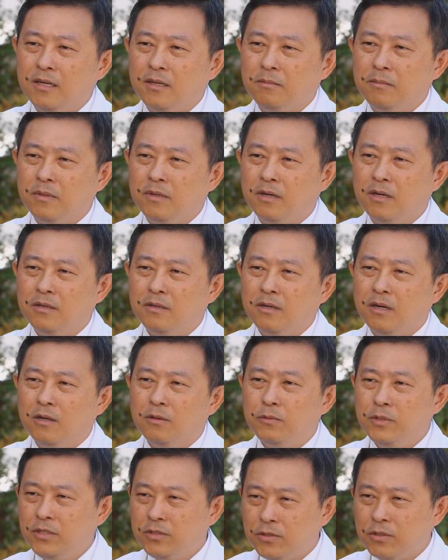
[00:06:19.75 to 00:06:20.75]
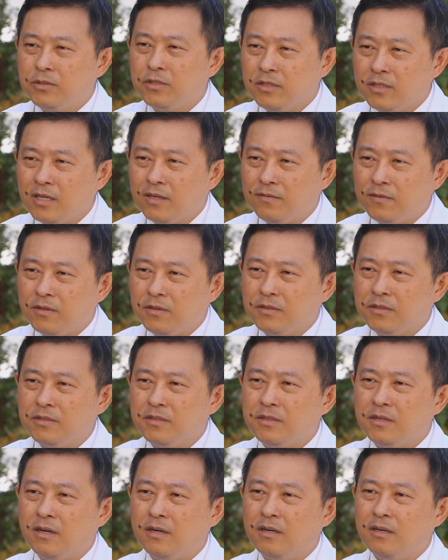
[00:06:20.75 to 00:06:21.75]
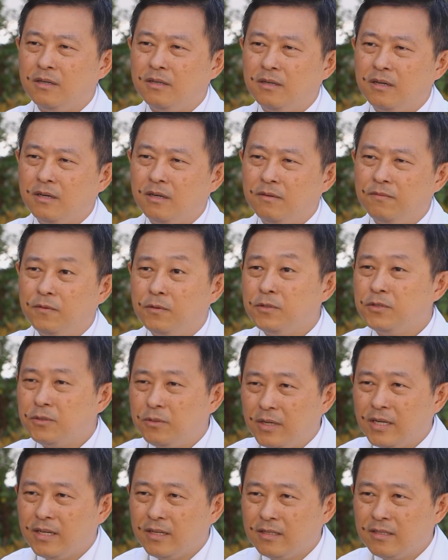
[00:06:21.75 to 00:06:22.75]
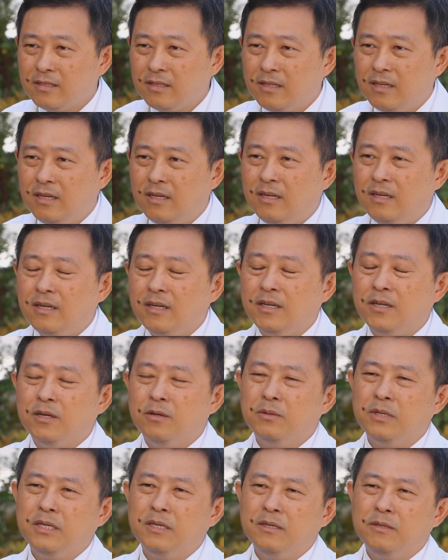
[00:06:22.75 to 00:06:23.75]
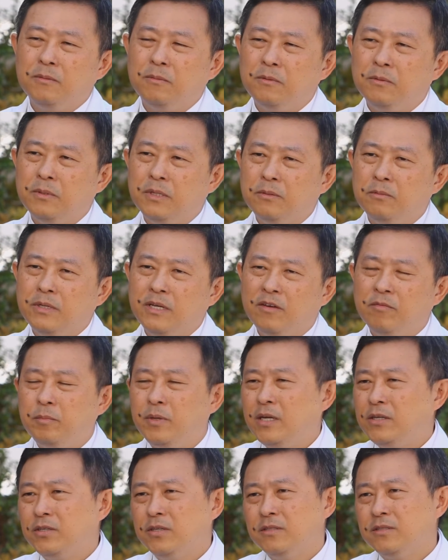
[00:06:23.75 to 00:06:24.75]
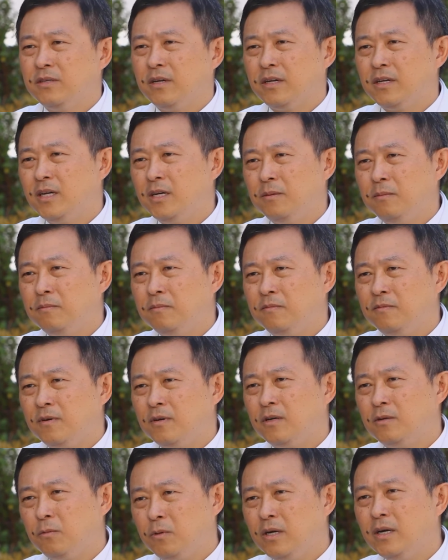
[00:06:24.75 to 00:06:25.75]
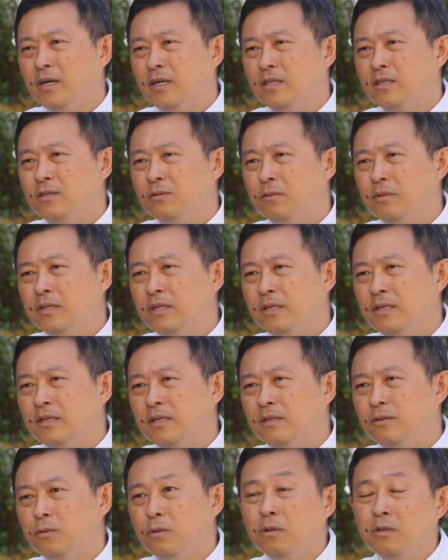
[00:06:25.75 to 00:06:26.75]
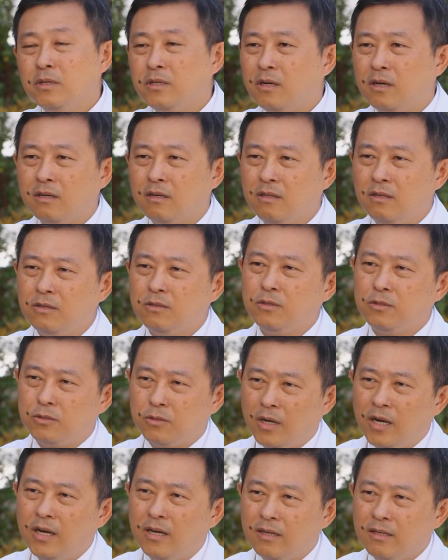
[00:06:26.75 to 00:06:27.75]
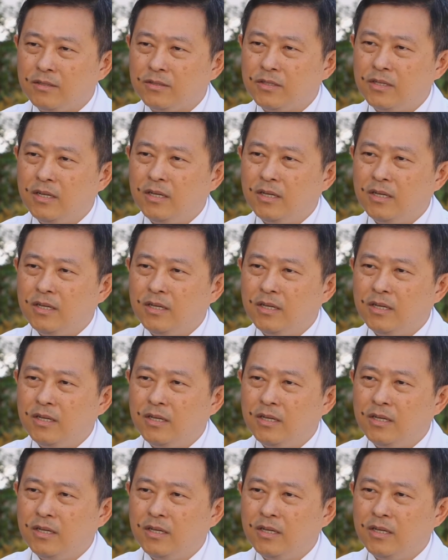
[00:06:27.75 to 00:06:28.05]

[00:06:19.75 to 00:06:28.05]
but our research endeavors are first rate. You know, we have patients that come far and wide to really enroll in our clinical trials.